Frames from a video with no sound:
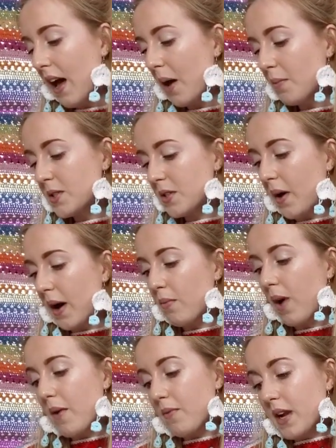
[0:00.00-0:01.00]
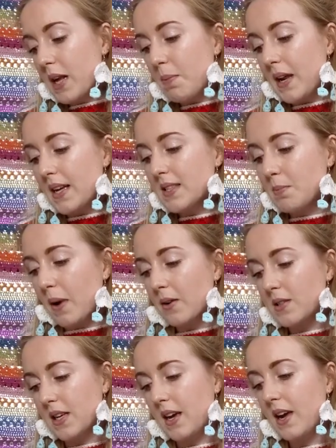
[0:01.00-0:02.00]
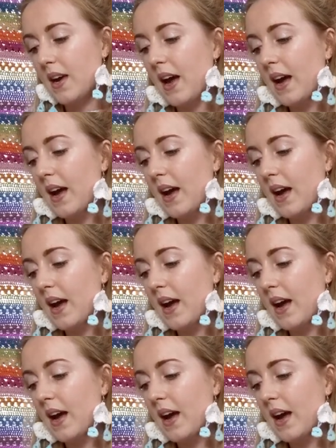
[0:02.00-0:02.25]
Um, so I'm, I'm really pleased about it